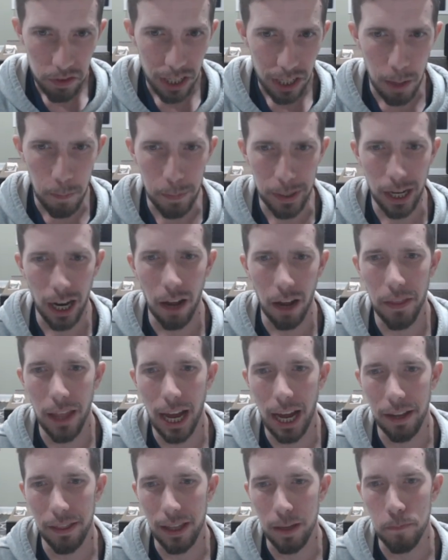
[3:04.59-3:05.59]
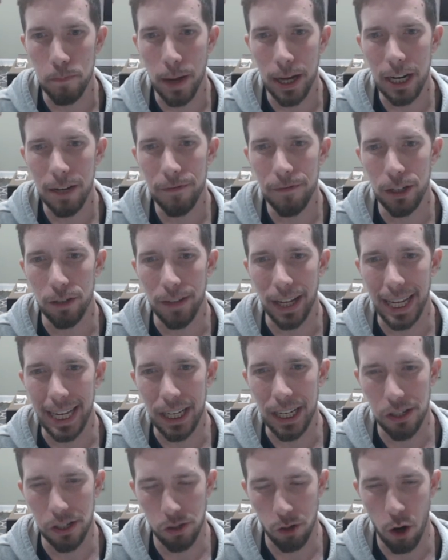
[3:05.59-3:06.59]
And beyond that, the benefit of
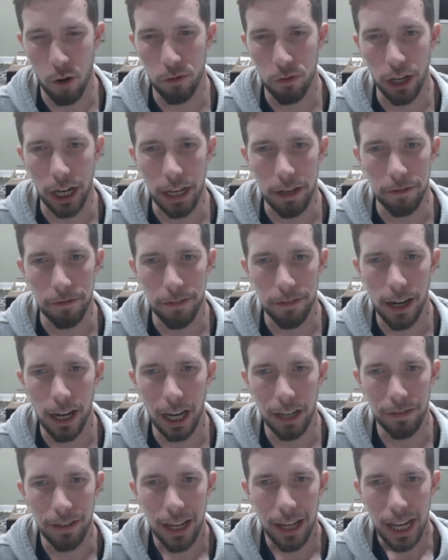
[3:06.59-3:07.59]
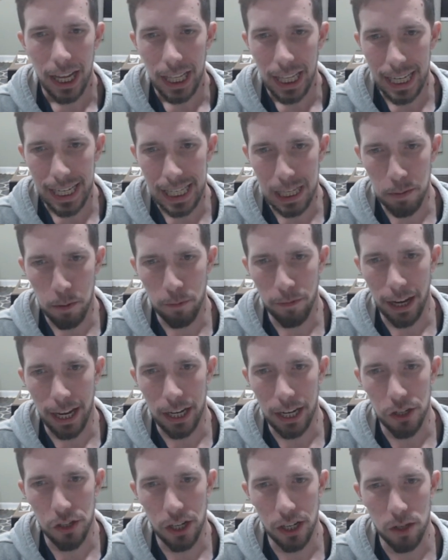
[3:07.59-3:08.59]
a6 over a5 is the move
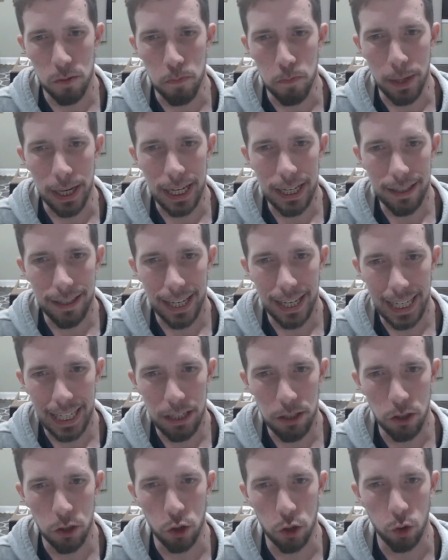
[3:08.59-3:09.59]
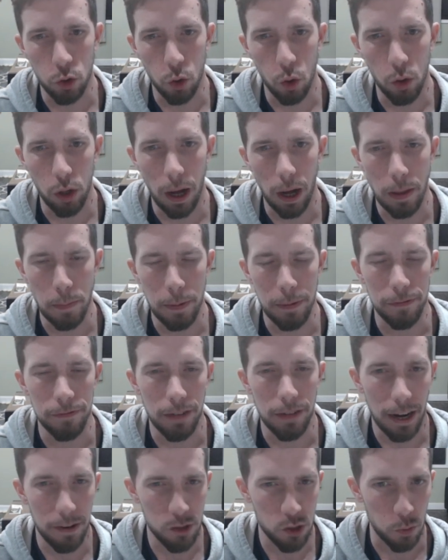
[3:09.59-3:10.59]
a6 maintains control of the
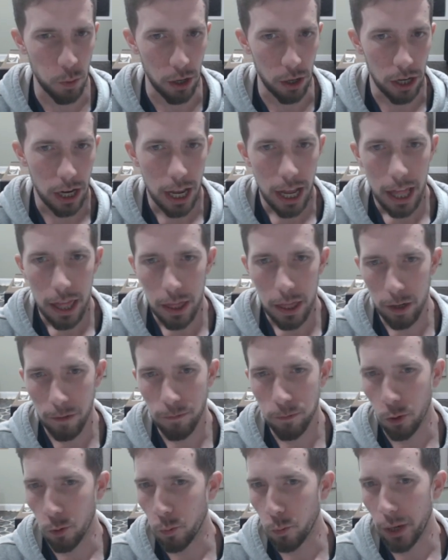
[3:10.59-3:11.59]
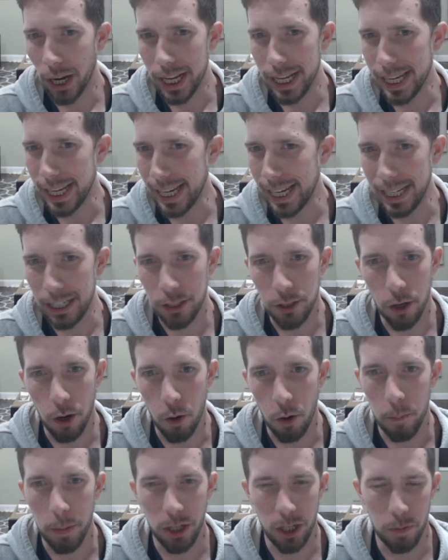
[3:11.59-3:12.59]
b5 square. Therefore, White can't go
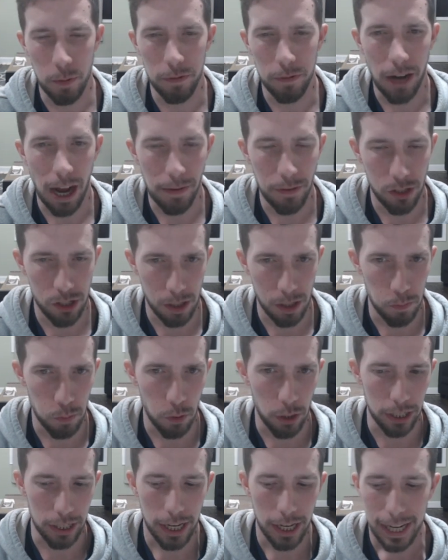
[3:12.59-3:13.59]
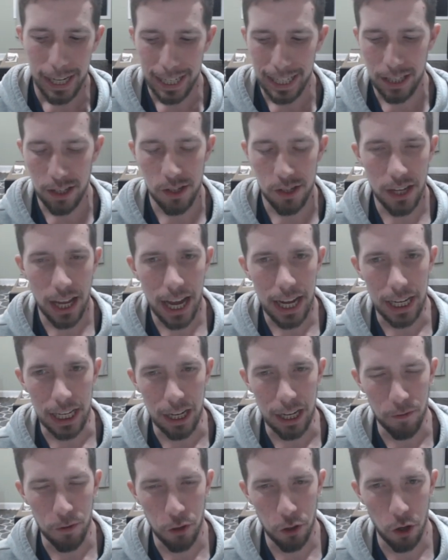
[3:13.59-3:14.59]
bishop b5 at some point. Instead,
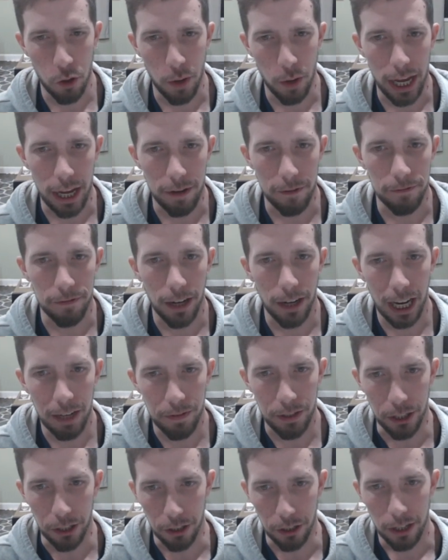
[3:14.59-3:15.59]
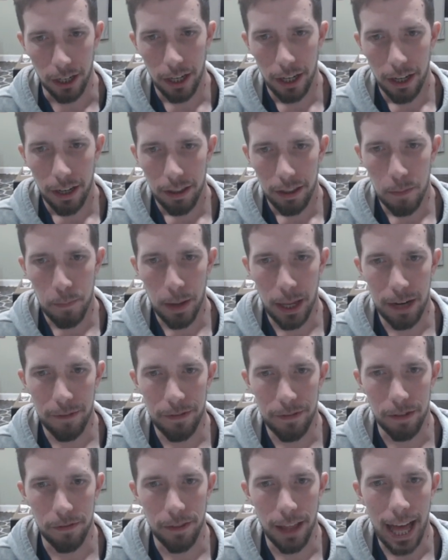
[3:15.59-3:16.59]
if you go a5 here, the
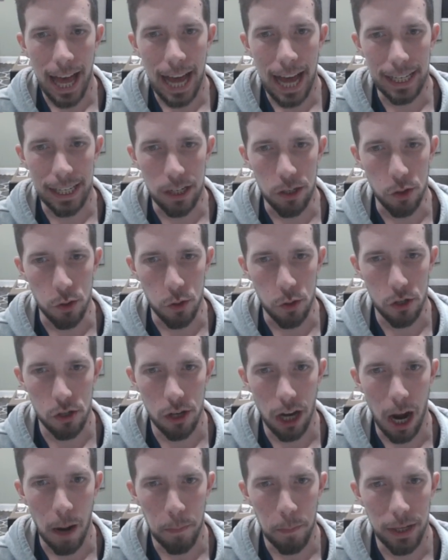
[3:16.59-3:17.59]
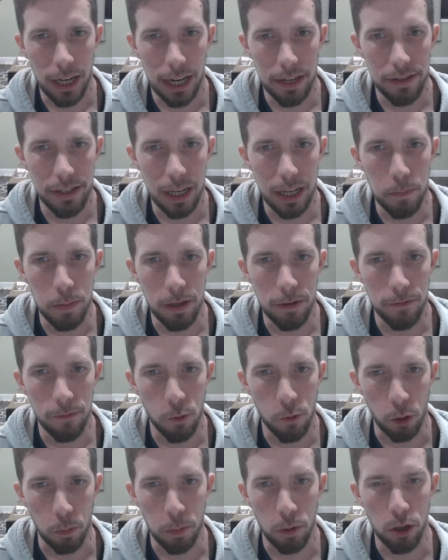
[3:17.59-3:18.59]
benefit of that is you stop the idea
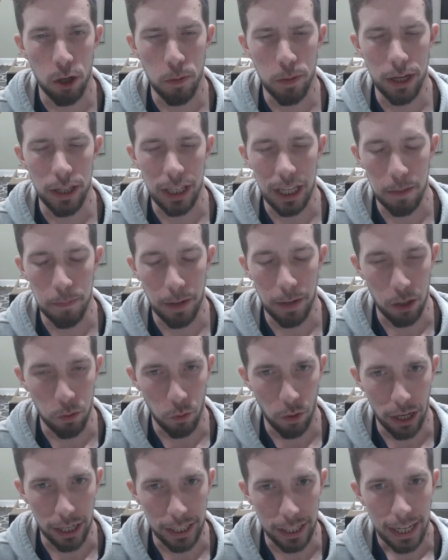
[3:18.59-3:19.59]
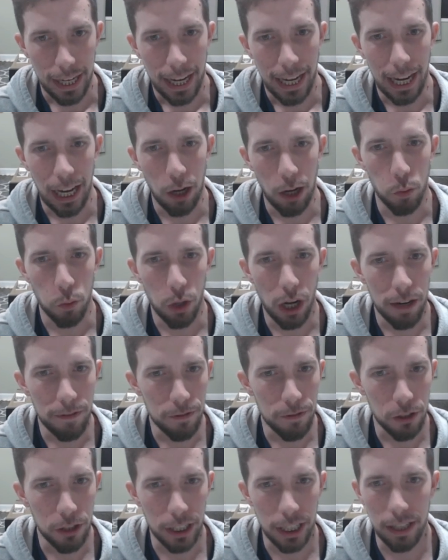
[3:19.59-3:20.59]
b4 permanently by White.
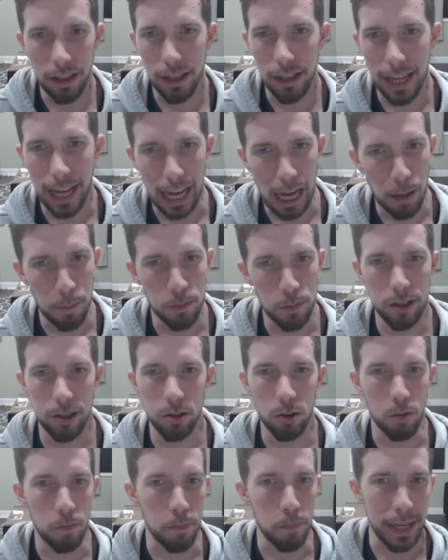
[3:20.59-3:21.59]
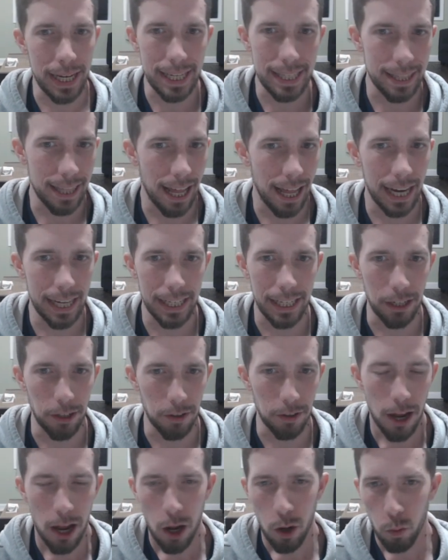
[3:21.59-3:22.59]
However, in the absolute main line
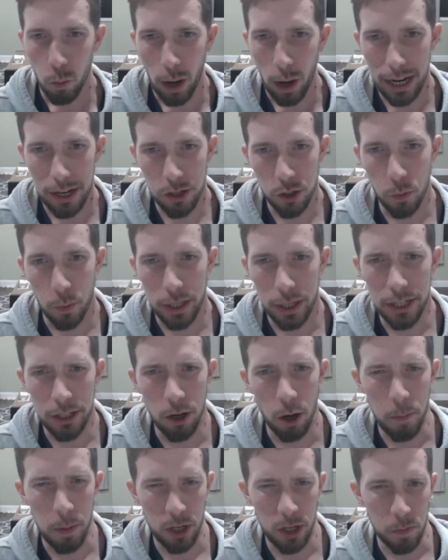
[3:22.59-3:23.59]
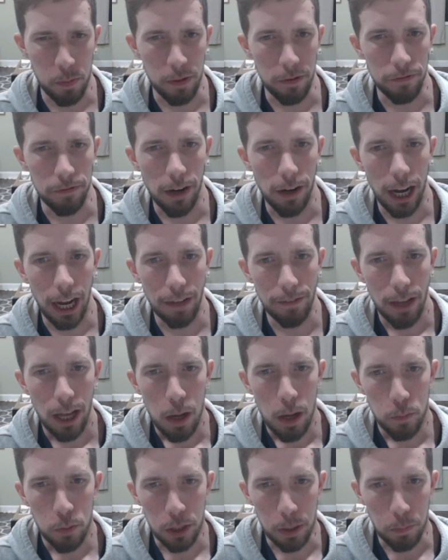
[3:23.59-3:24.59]
here, White is going to go bishop b5,
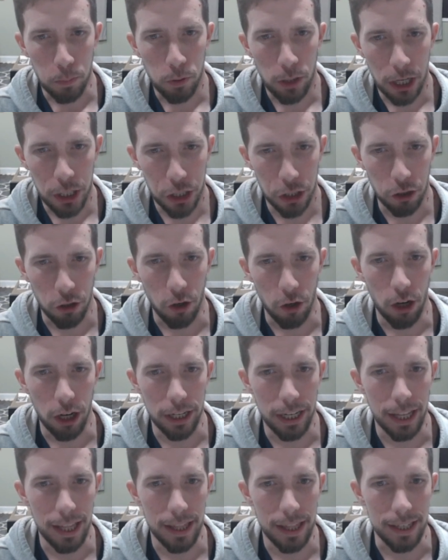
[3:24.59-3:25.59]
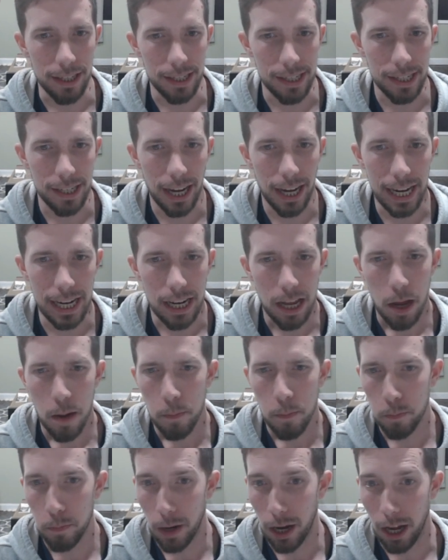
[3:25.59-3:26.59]
putting pressure on this knight,
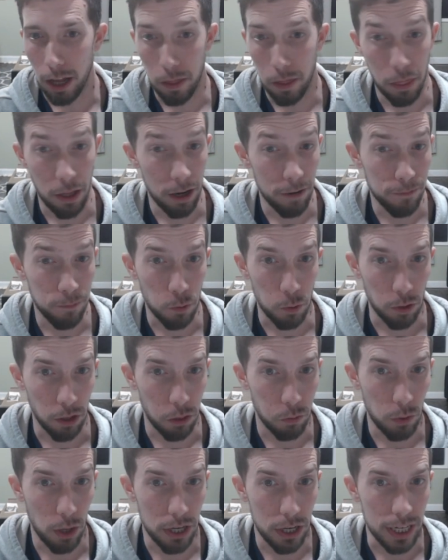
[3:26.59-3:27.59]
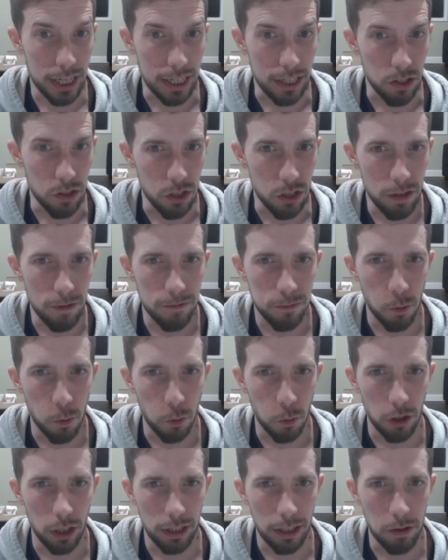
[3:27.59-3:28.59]
therefore threatening
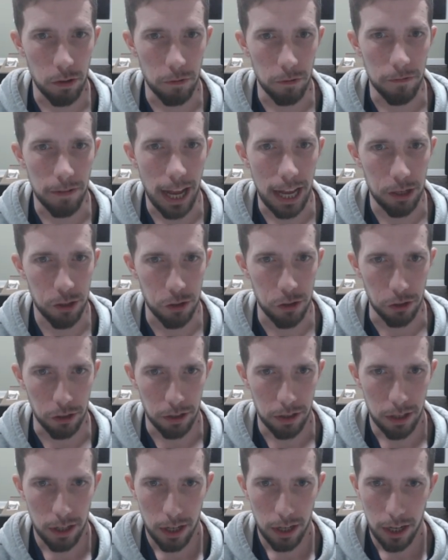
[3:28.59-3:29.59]
d4 a little faster.